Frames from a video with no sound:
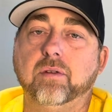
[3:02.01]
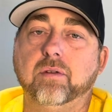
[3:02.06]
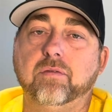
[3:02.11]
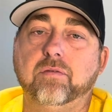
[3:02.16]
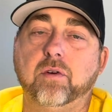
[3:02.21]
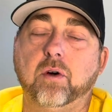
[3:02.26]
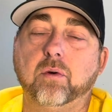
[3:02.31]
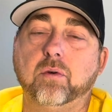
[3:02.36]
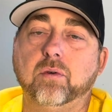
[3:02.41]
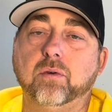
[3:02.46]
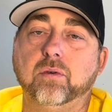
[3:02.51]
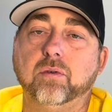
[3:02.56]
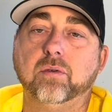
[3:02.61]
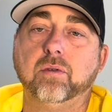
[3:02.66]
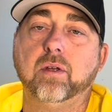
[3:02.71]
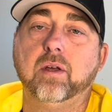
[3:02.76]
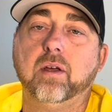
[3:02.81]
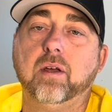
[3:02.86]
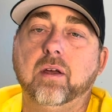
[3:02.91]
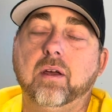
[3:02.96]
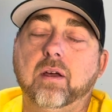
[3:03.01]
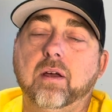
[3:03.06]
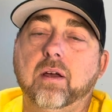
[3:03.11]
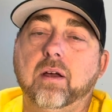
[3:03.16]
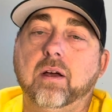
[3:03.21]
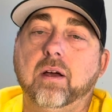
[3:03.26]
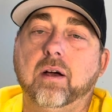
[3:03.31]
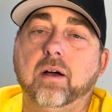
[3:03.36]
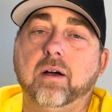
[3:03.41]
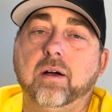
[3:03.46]
vocal
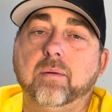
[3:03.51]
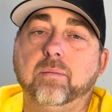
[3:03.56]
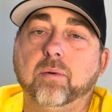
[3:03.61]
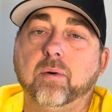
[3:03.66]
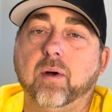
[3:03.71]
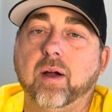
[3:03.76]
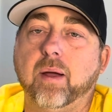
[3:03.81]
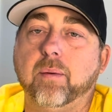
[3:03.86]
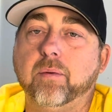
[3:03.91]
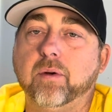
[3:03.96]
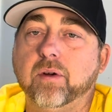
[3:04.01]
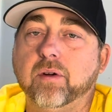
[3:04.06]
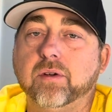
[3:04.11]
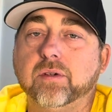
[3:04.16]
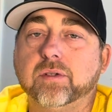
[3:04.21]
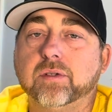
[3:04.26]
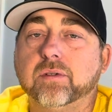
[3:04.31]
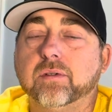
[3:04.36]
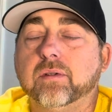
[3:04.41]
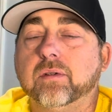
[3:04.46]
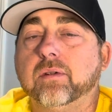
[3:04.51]
parameters,